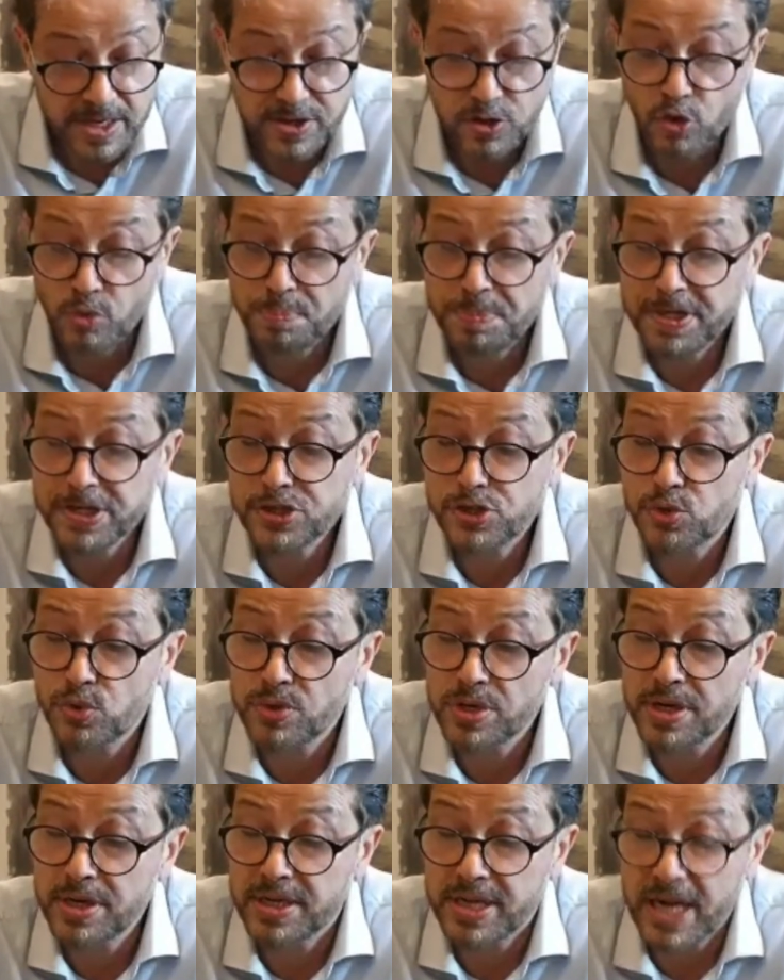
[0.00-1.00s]
UP
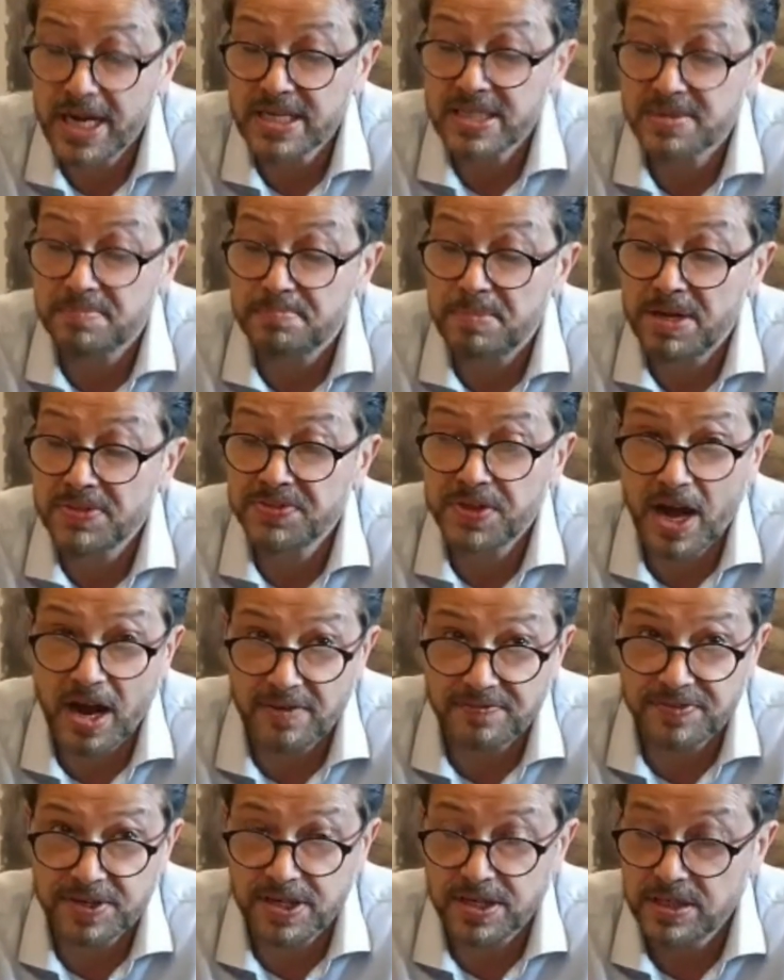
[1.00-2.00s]
student dies a month
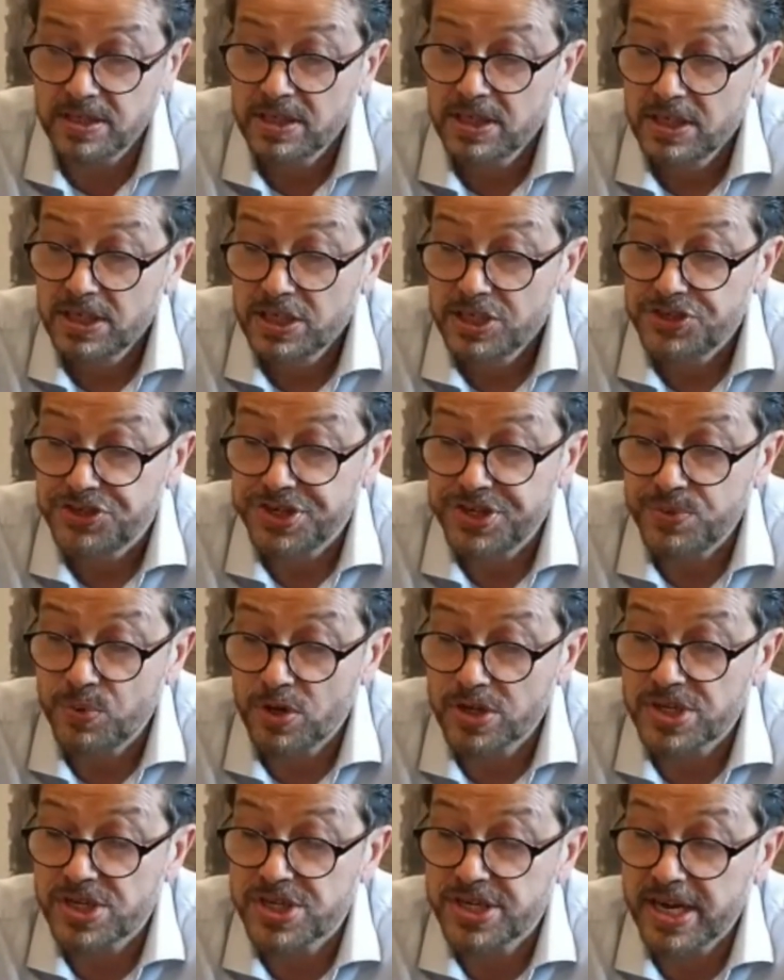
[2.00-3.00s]
after she
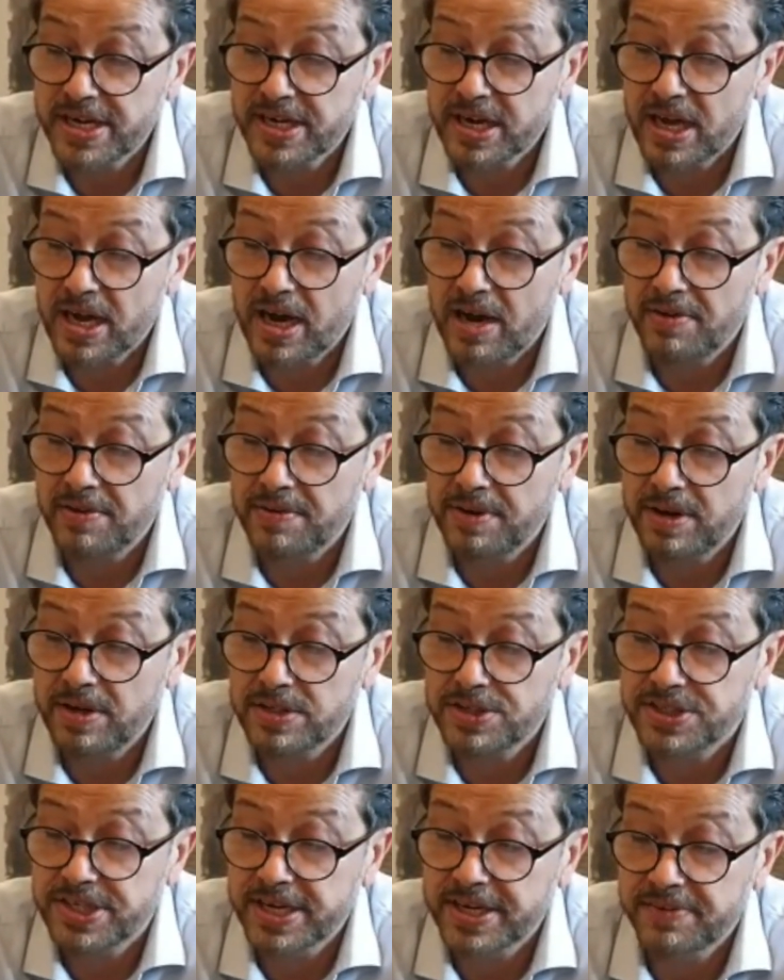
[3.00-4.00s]
was set
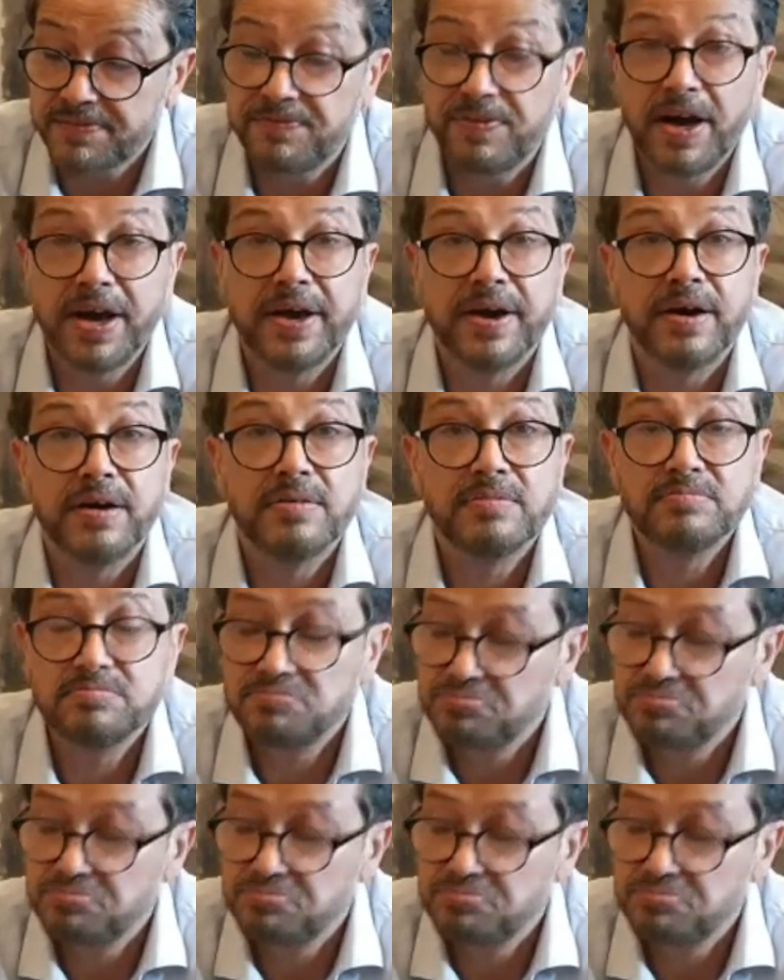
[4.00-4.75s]
afire.